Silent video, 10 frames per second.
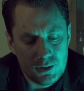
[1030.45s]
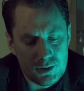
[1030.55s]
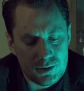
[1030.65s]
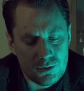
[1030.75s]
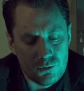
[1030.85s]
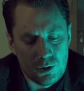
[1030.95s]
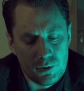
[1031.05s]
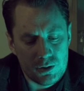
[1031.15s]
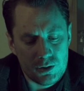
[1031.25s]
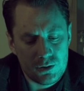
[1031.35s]
"Listen,
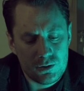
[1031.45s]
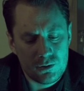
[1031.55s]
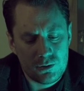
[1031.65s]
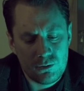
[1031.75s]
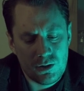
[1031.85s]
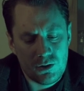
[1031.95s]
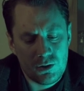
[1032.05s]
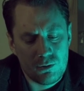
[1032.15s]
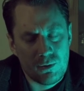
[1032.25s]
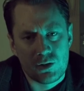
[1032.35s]
Robert, don't do
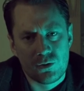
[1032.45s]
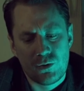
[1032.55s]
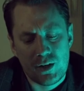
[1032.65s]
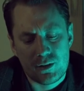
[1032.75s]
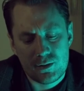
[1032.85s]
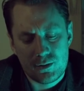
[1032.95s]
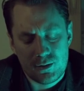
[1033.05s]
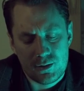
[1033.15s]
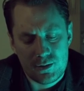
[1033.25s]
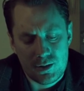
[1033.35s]
anything you might regret,"
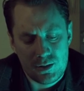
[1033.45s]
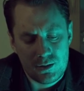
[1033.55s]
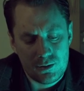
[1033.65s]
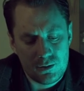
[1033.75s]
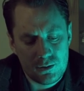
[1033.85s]
I said.